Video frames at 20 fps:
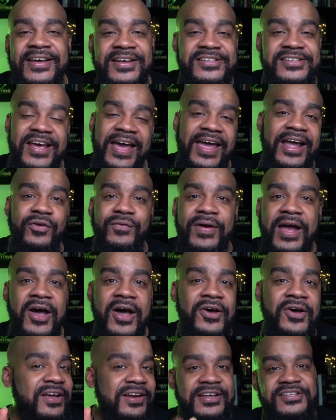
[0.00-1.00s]
to hang
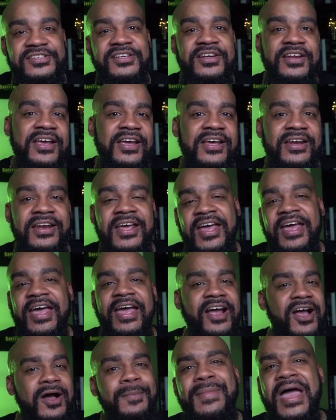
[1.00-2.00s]
around and listen in
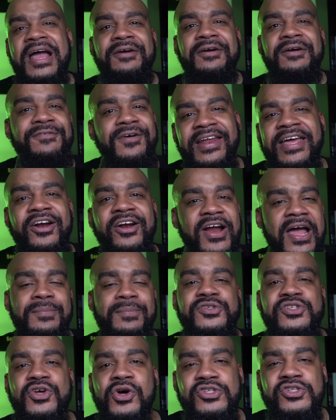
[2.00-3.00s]
and come back for later
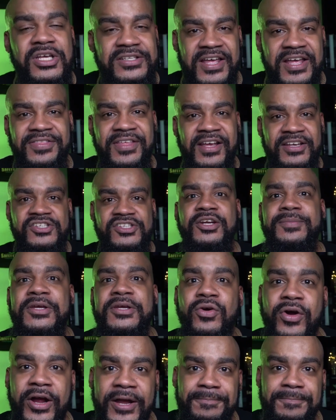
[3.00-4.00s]
episodes because I think it's going to be
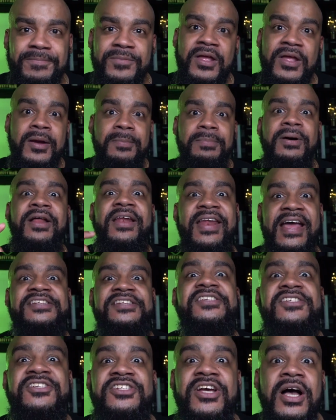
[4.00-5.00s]
great. But
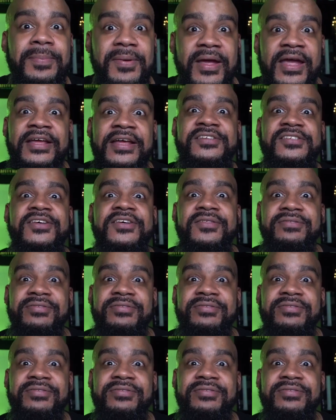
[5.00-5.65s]
let's jump into